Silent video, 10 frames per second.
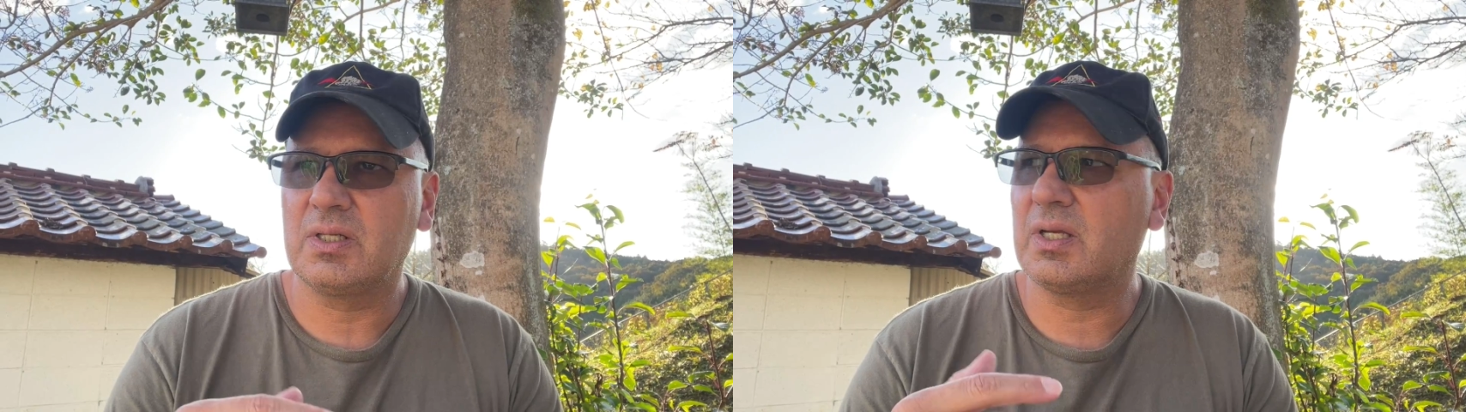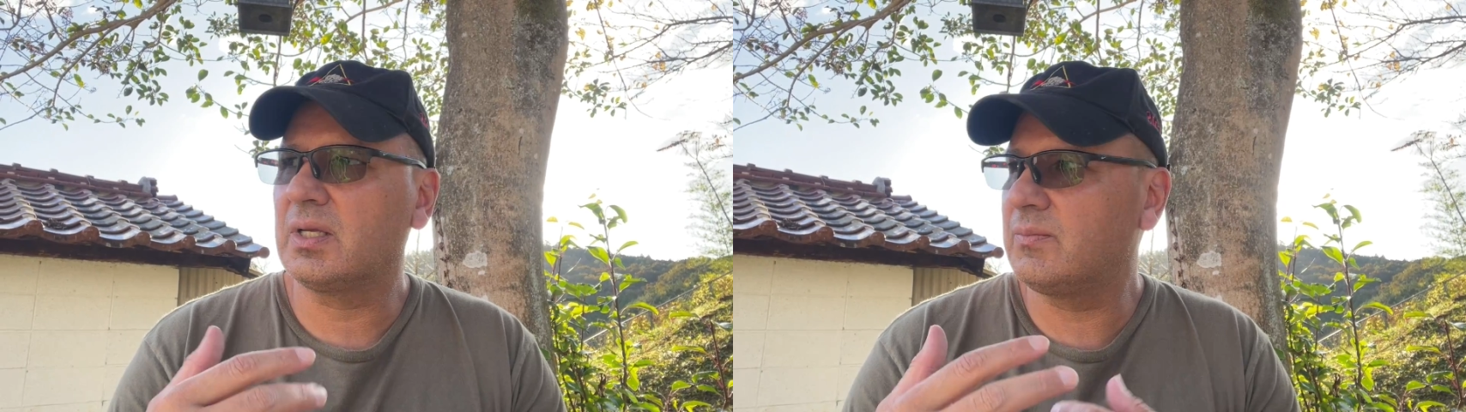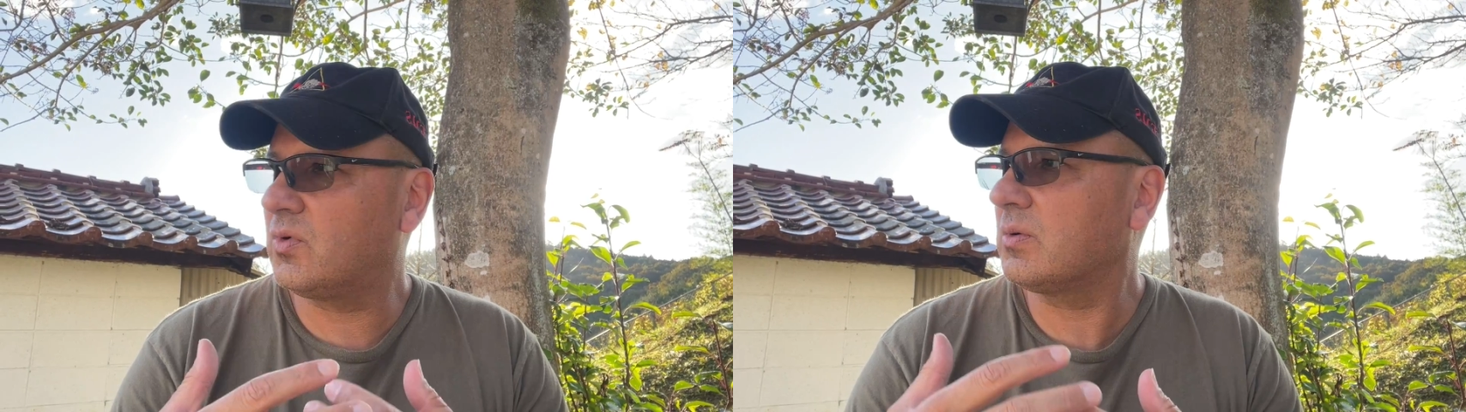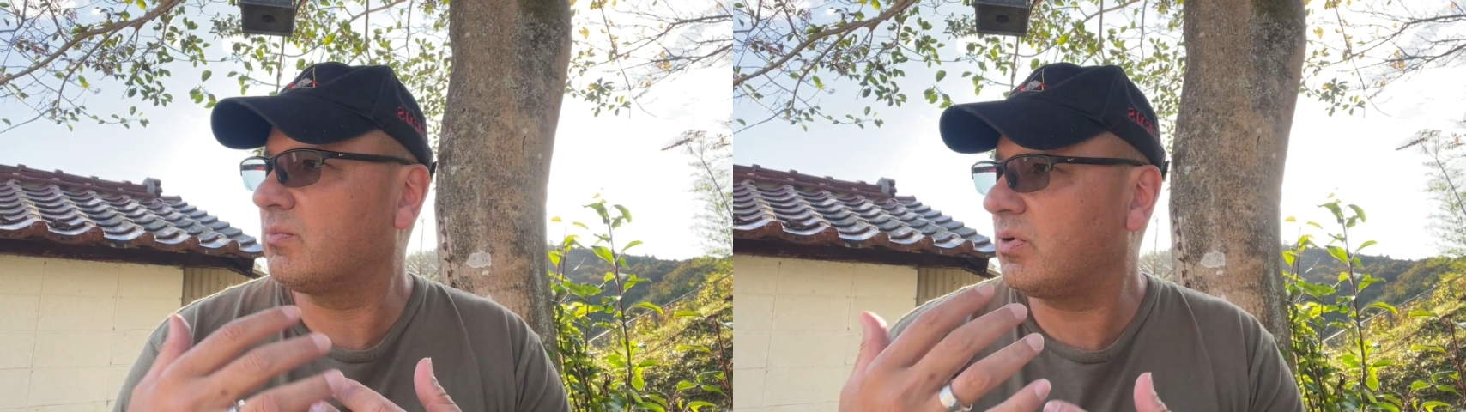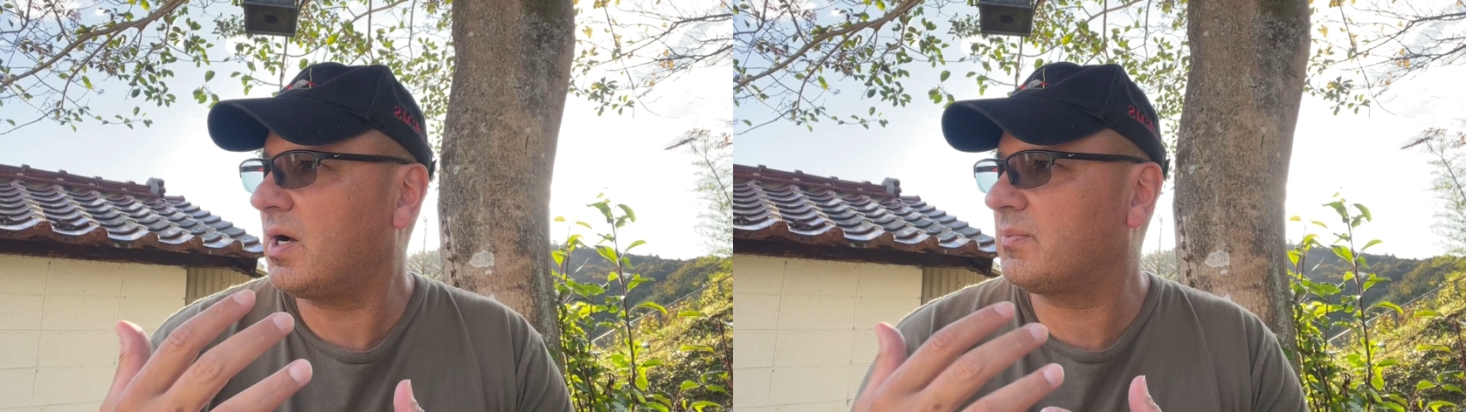a more
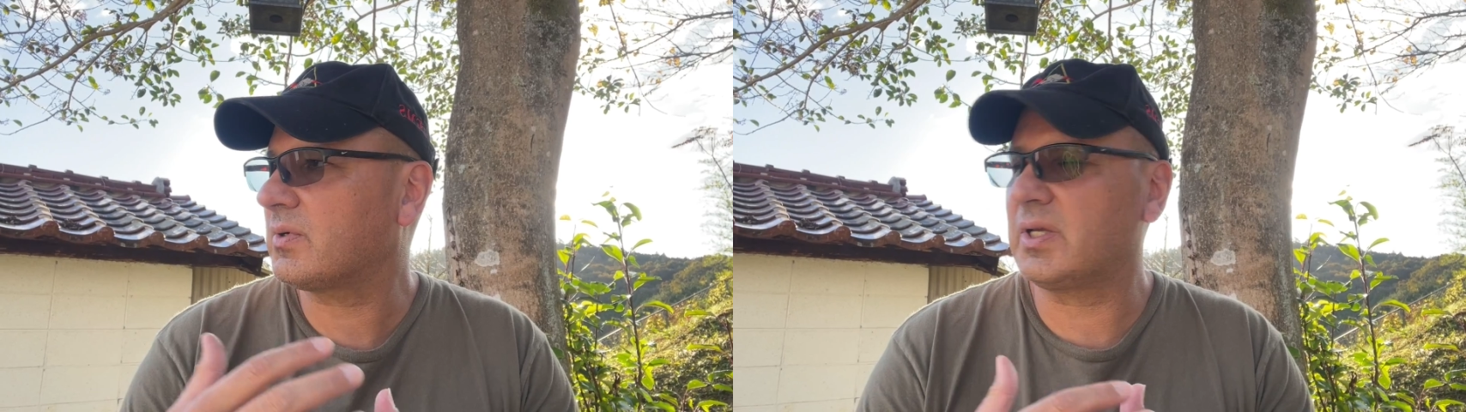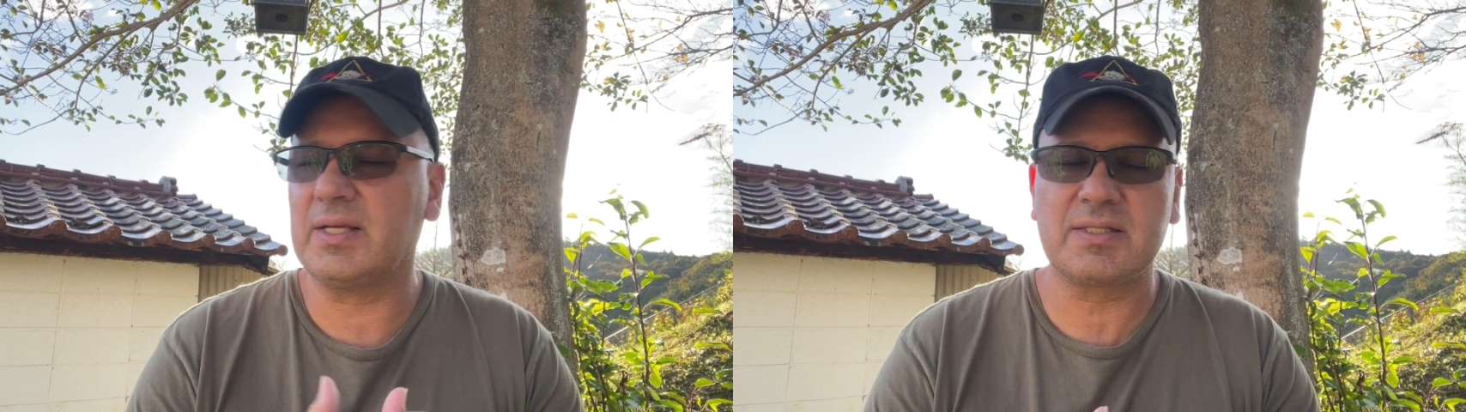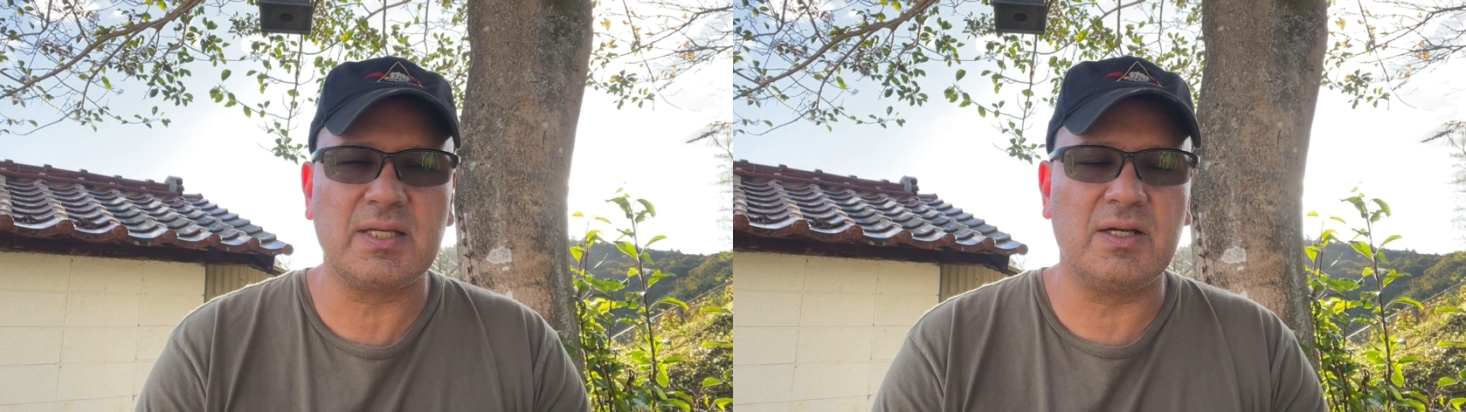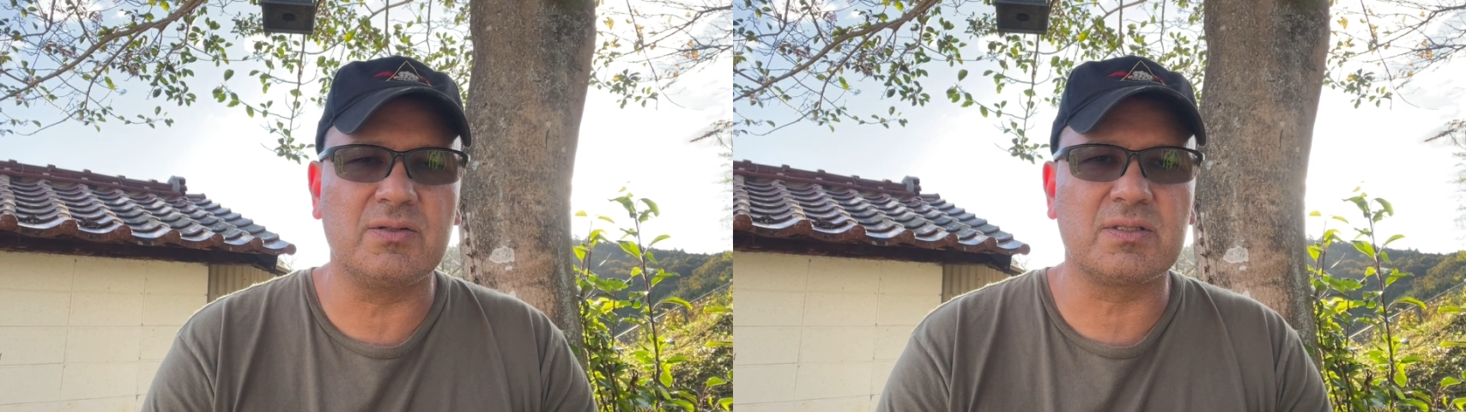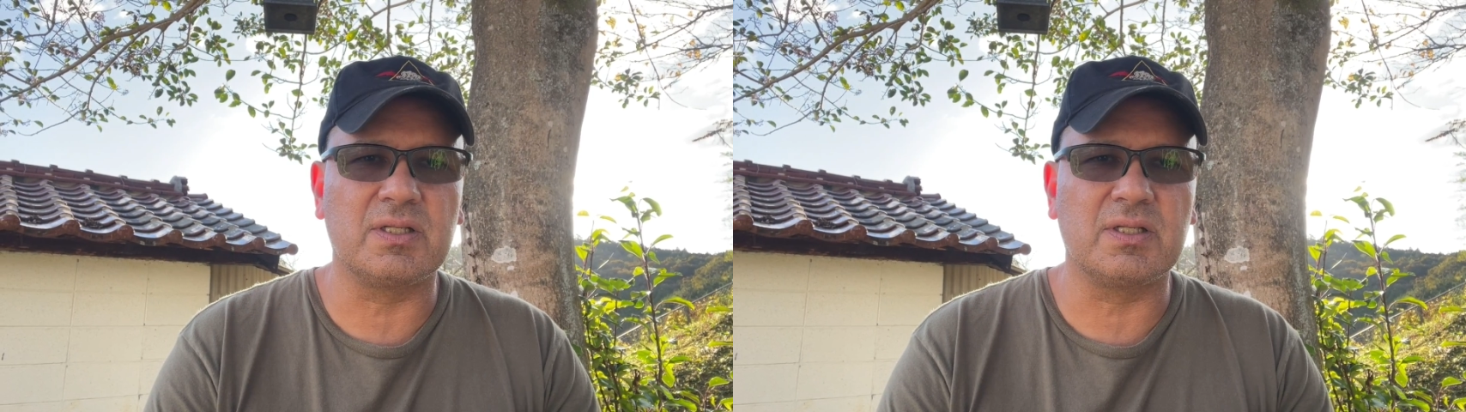proper guest house,